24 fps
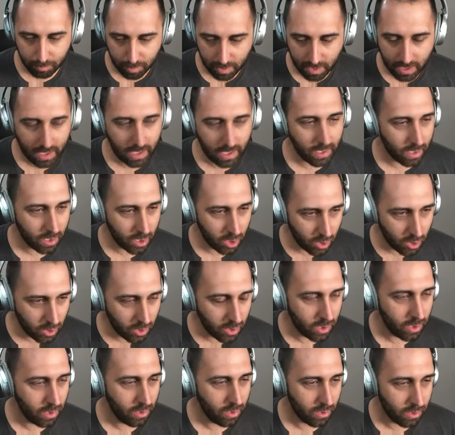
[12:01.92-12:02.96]
Be a
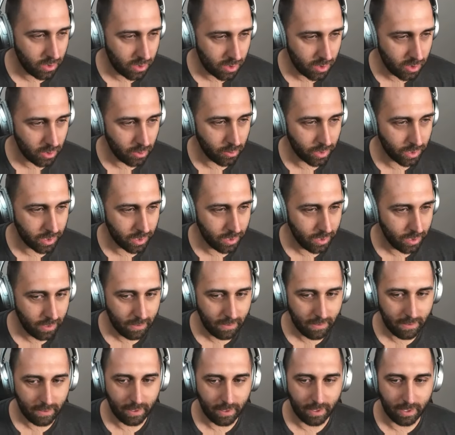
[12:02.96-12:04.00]
good steward
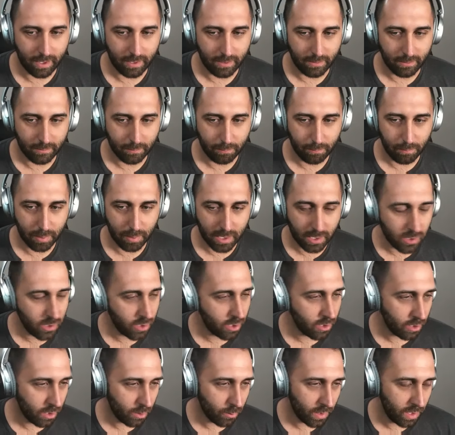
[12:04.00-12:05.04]
because you
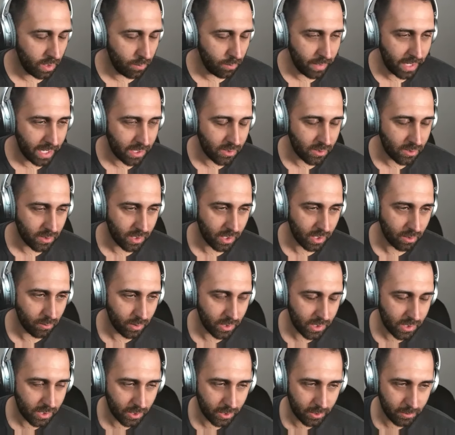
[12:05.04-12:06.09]
don't know when the master is going to
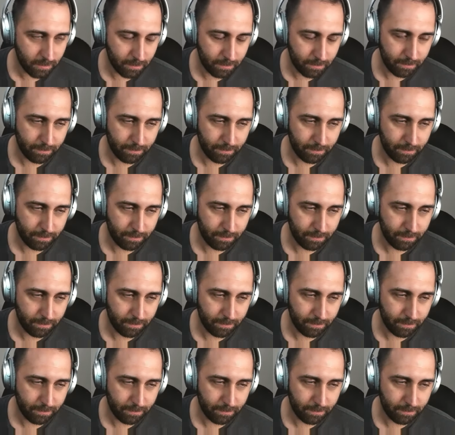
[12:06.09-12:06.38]
return.